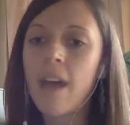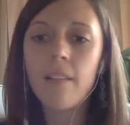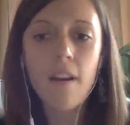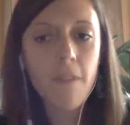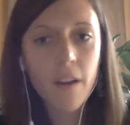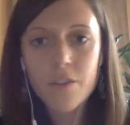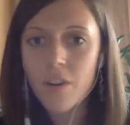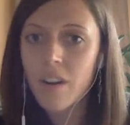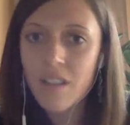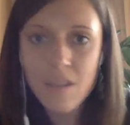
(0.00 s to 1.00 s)
I love Hunter
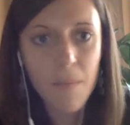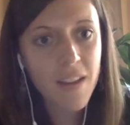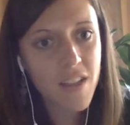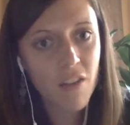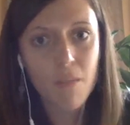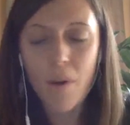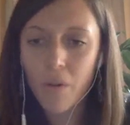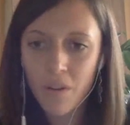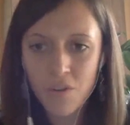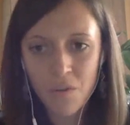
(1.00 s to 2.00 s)
and his amazing
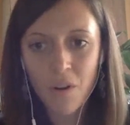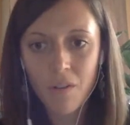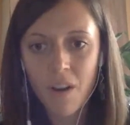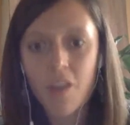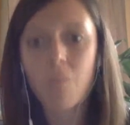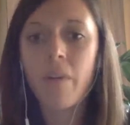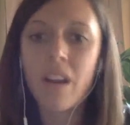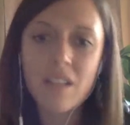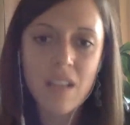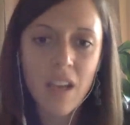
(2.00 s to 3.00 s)
remote control, right? Your
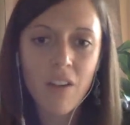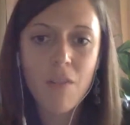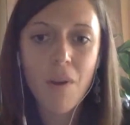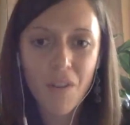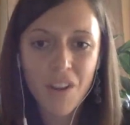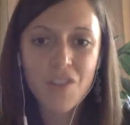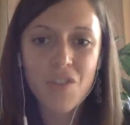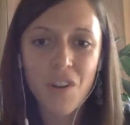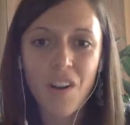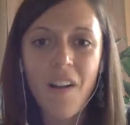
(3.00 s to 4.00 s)
brain is like a remote
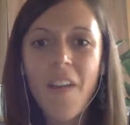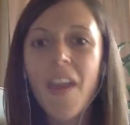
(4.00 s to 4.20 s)
control.